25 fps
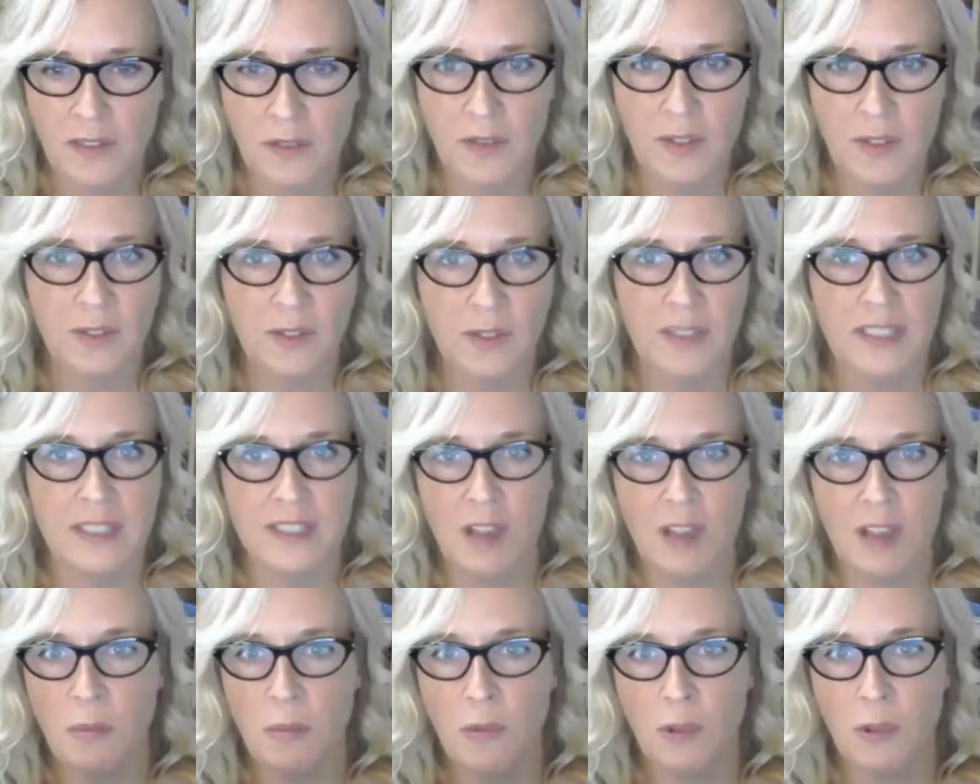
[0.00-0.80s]
For
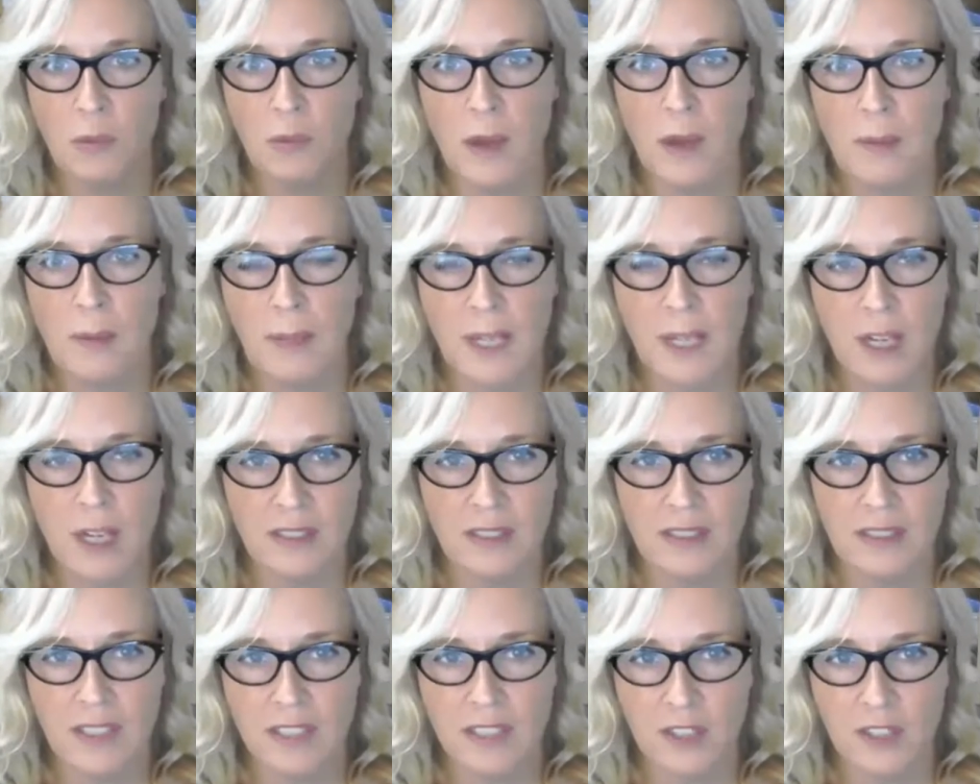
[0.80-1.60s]
example,
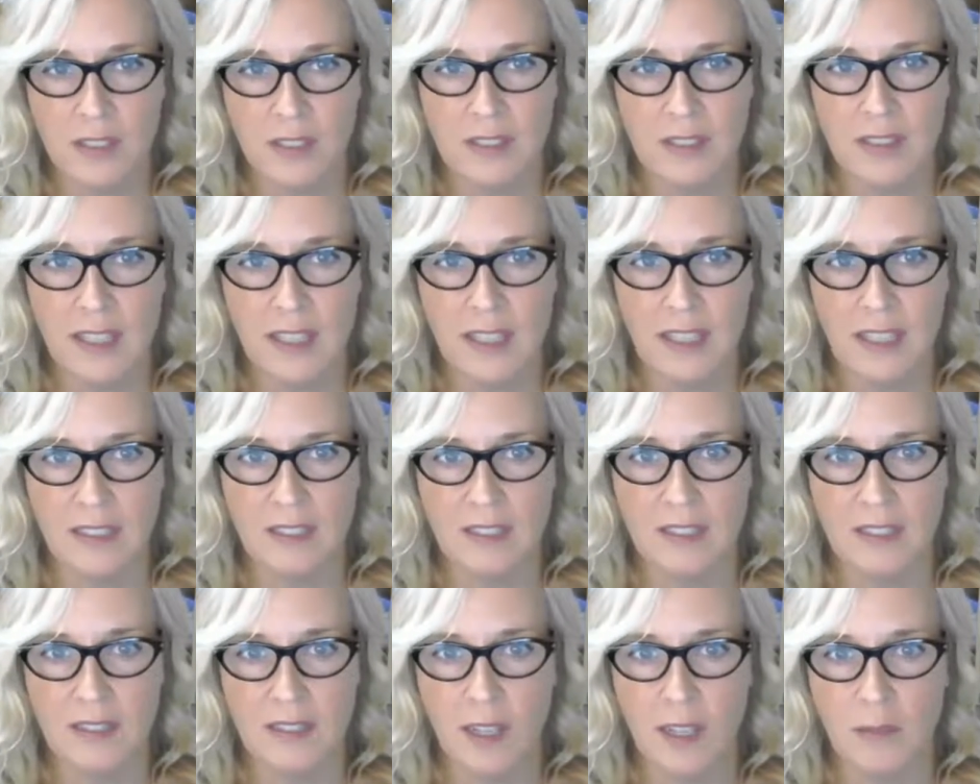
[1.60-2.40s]
webinars such as
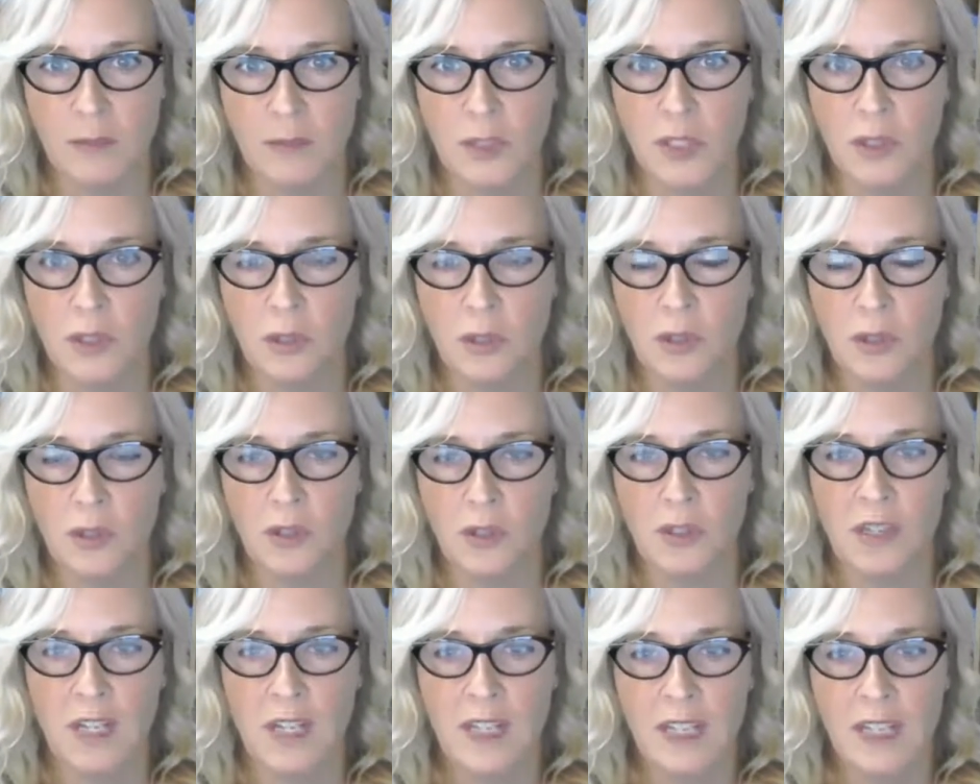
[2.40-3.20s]
this, I'm
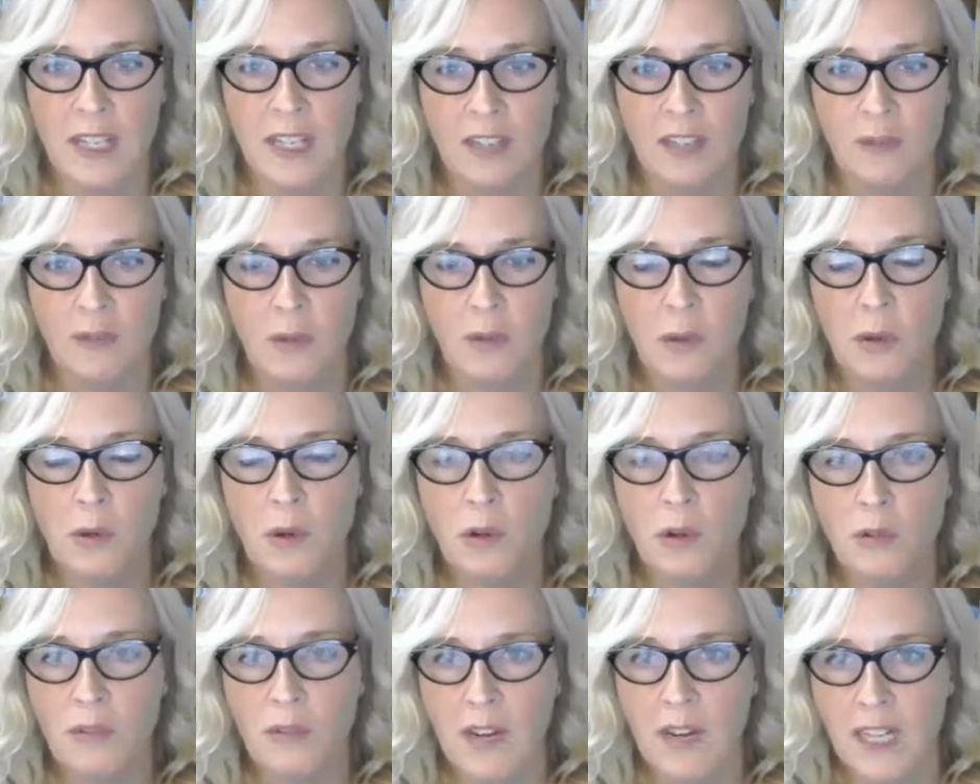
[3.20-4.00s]
sure if we're
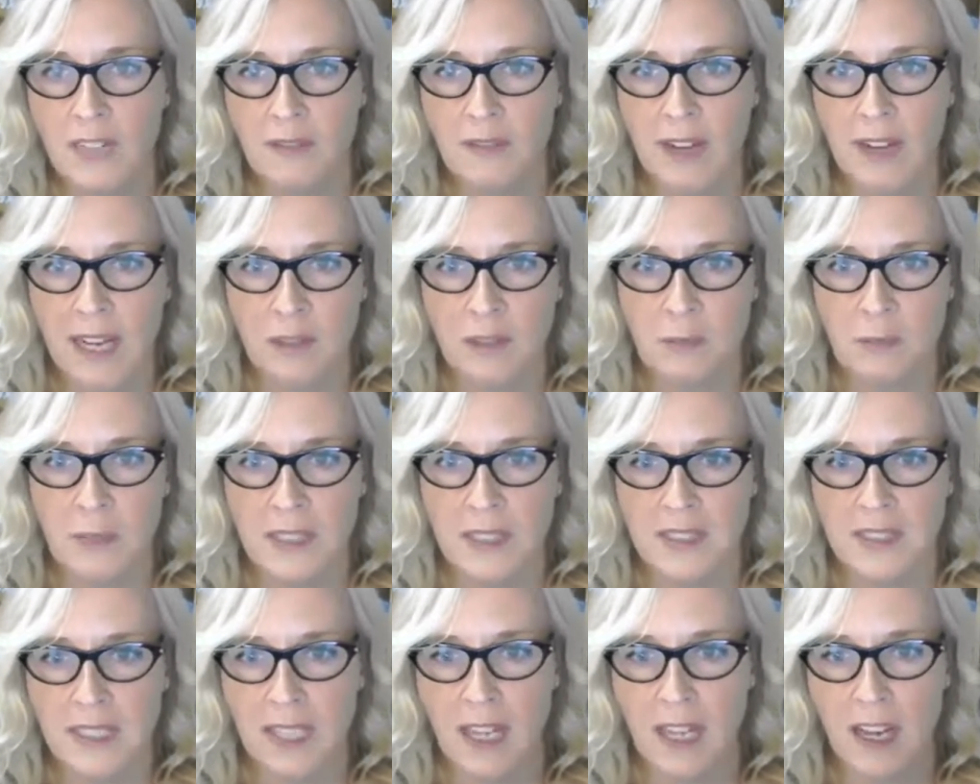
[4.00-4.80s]
all running around
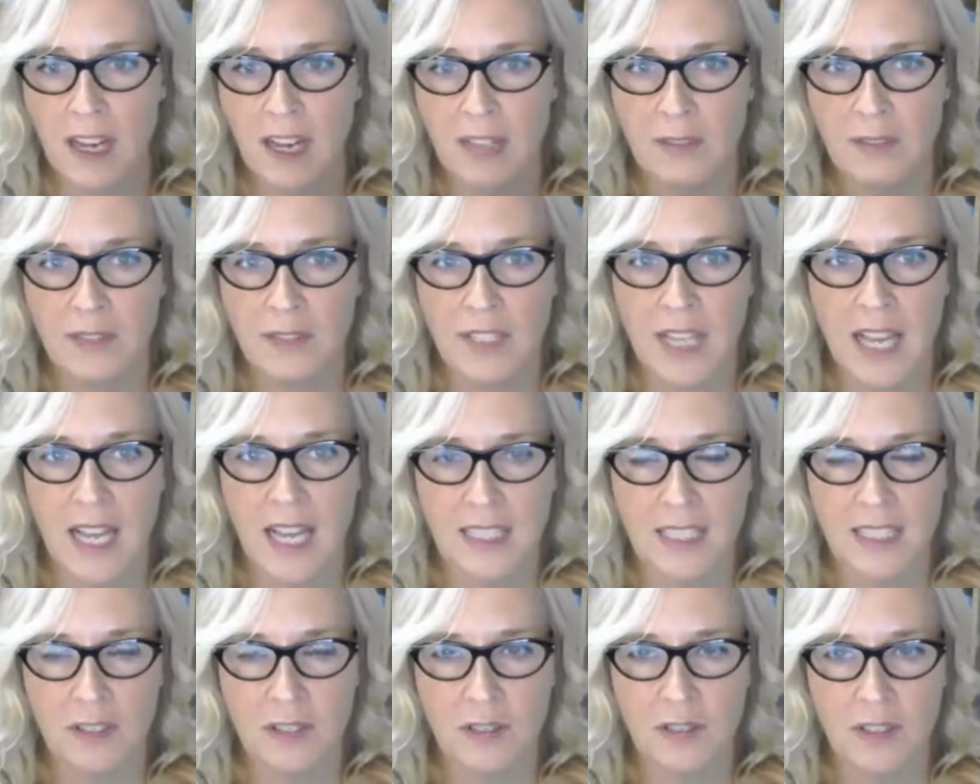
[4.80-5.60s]
busy lives and
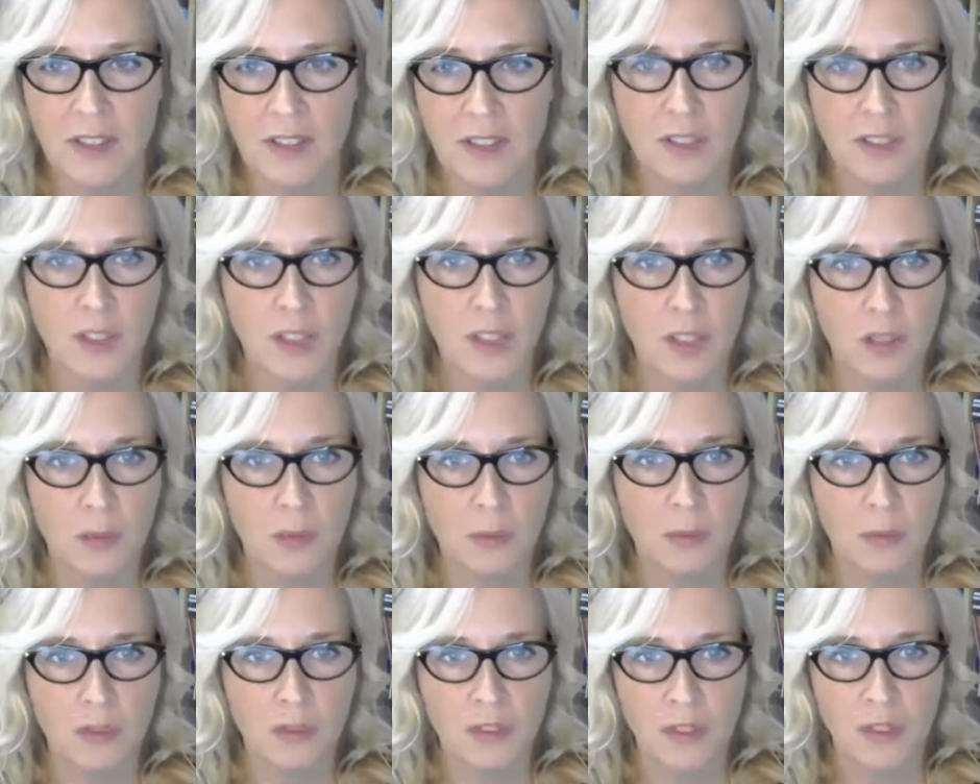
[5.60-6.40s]
heading for the
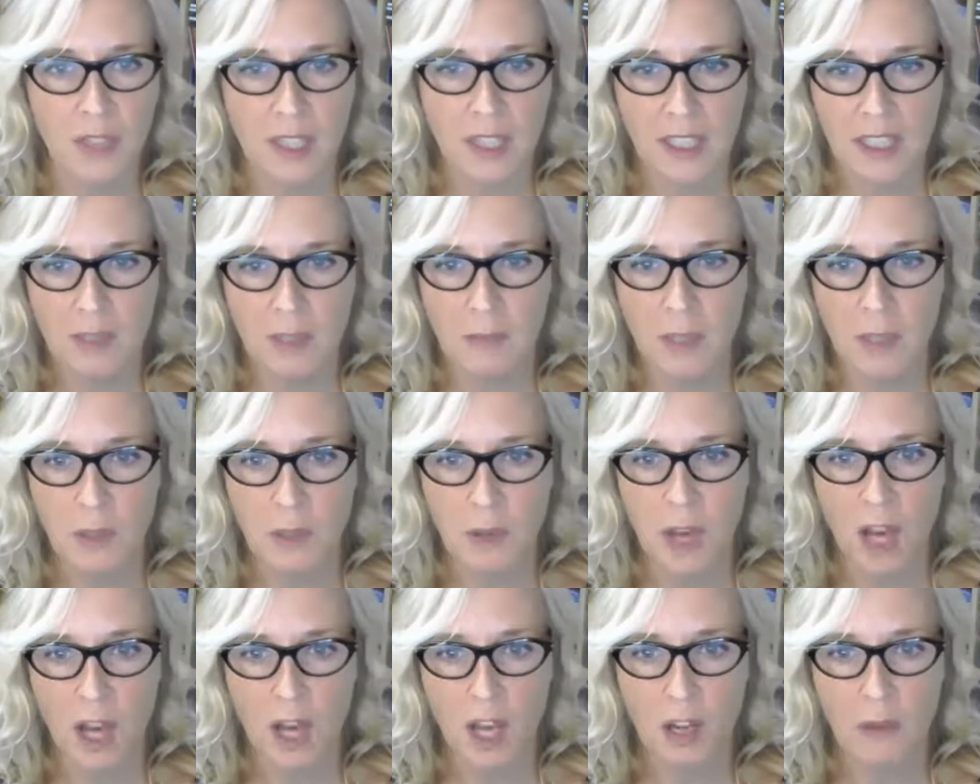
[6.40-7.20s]
tube or trying to
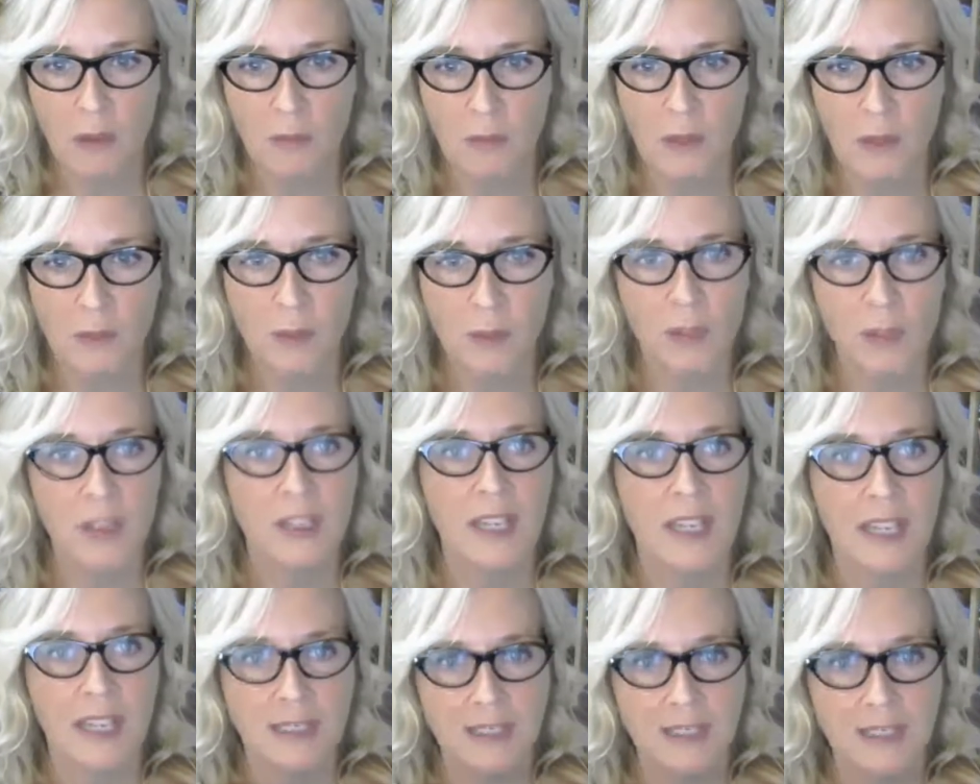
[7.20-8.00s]
commute home, we
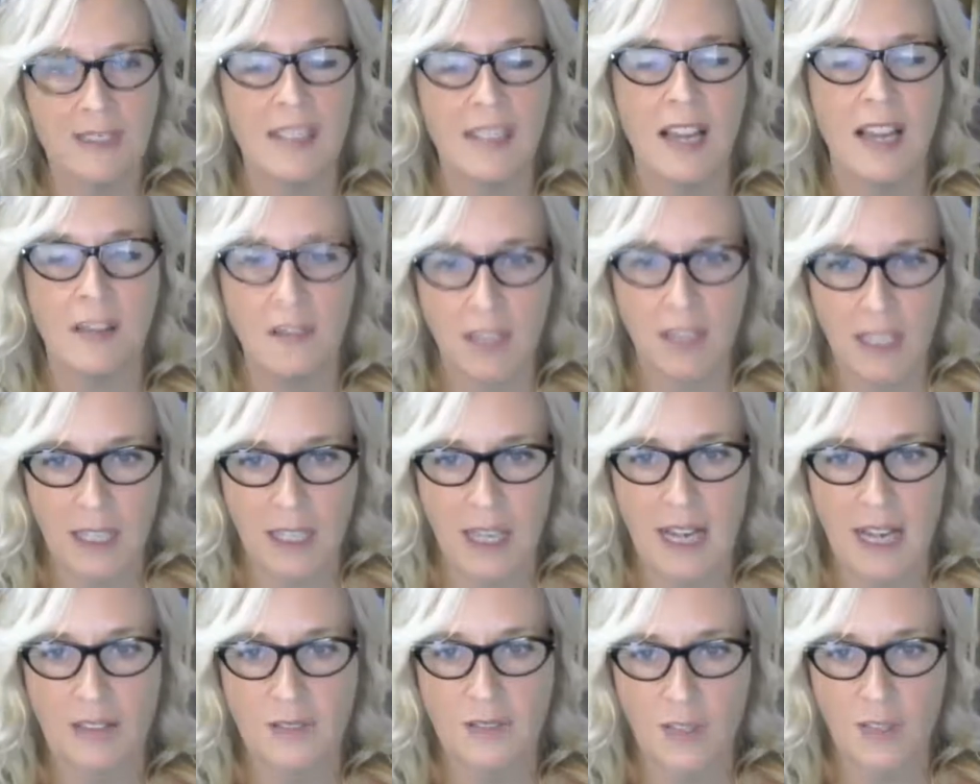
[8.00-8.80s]
wouldn't
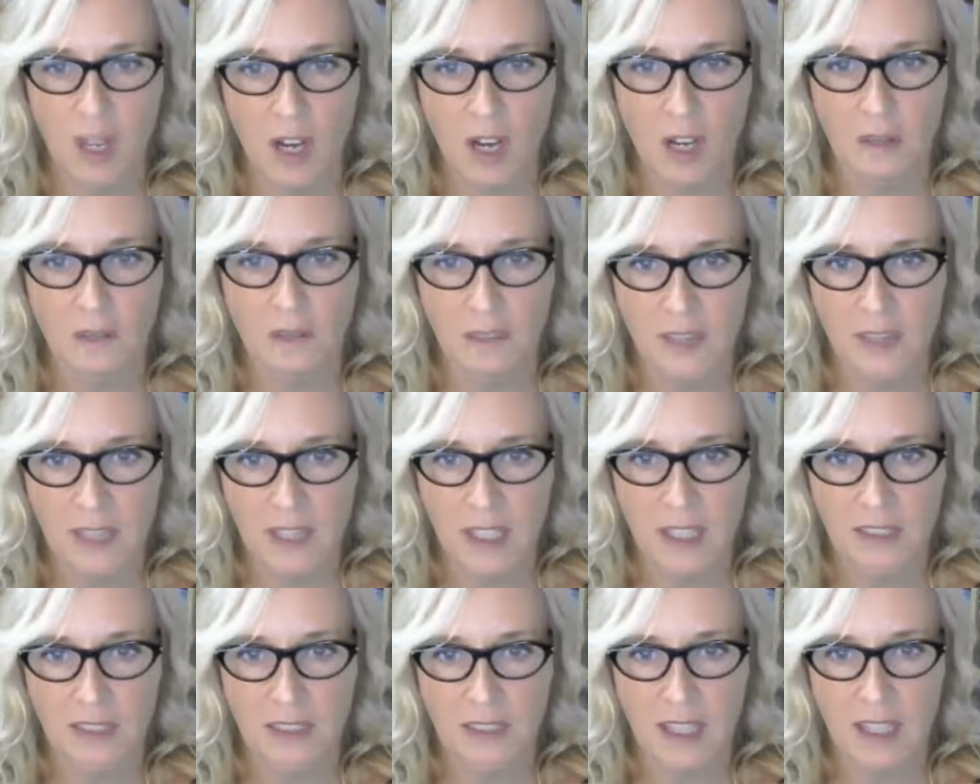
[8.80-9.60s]
necessarily have time for
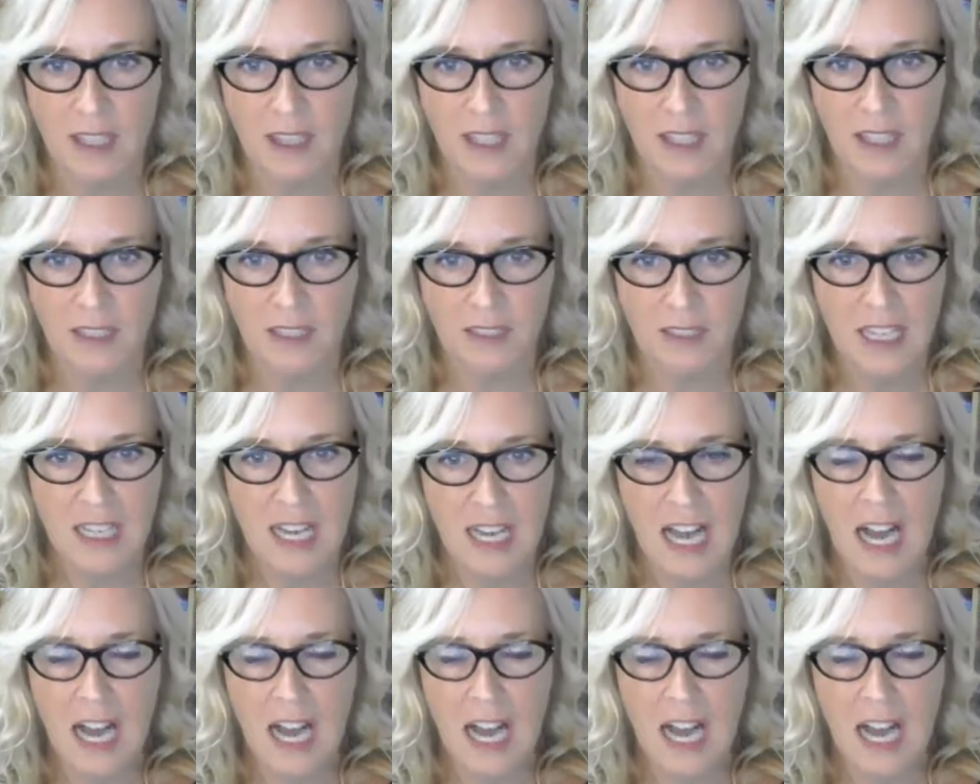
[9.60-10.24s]
things like this.